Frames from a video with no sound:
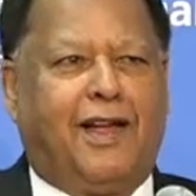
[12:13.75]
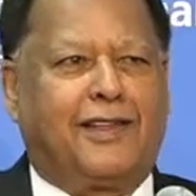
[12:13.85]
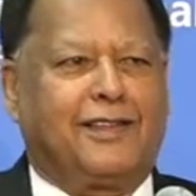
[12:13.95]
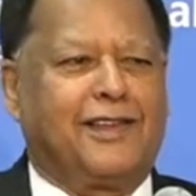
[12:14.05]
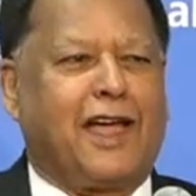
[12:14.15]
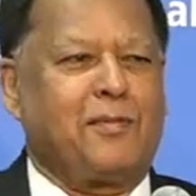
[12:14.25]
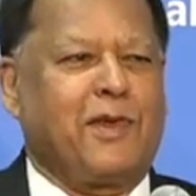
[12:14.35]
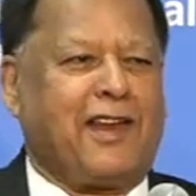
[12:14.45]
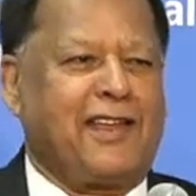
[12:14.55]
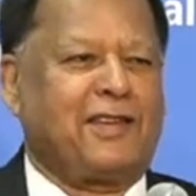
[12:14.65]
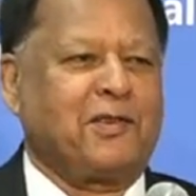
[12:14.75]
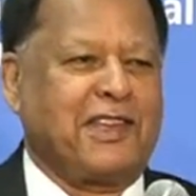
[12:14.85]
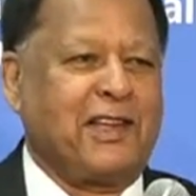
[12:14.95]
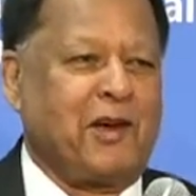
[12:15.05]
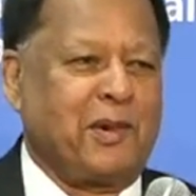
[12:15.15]
I think I'd be right to
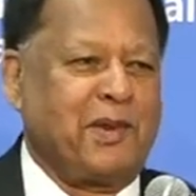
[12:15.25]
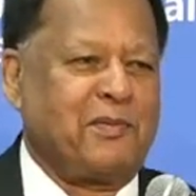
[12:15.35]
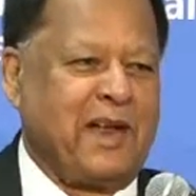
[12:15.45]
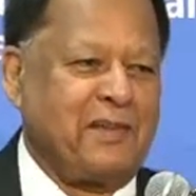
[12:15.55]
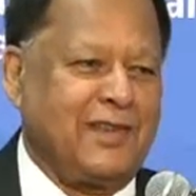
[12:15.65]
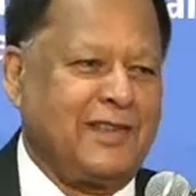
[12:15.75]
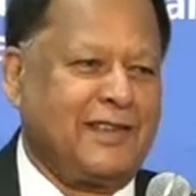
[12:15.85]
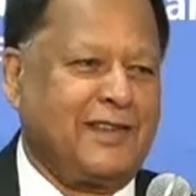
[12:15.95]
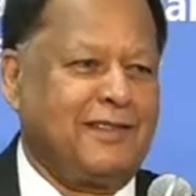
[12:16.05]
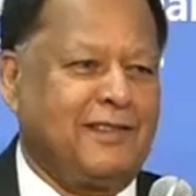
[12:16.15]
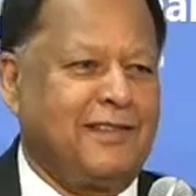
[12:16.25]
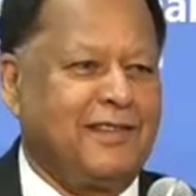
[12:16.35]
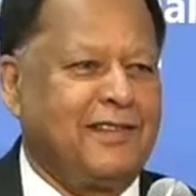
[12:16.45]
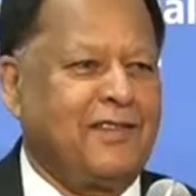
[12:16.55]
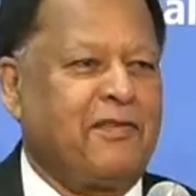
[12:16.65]
say, Honorable Prime Minister,
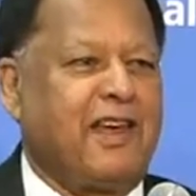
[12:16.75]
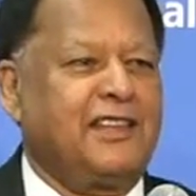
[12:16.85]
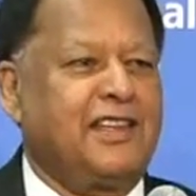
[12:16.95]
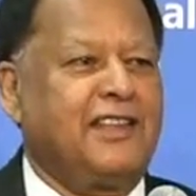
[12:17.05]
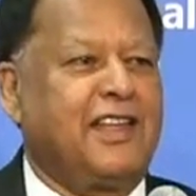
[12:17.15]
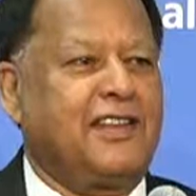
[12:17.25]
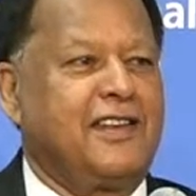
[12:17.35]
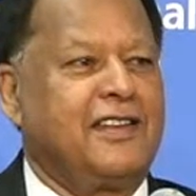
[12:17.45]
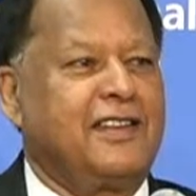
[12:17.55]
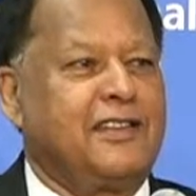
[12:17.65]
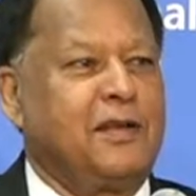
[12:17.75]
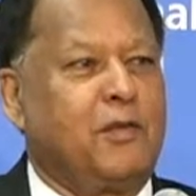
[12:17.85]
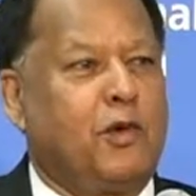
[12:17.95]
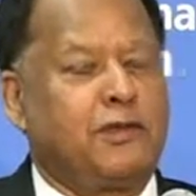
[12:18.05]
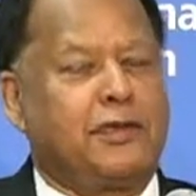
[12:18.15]
if I say that it is the
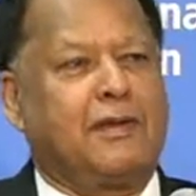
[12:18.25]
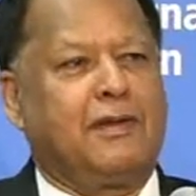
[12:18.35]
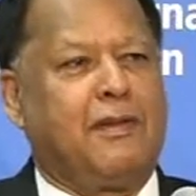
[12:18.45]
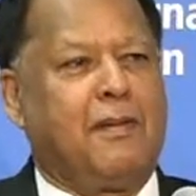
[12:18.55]
most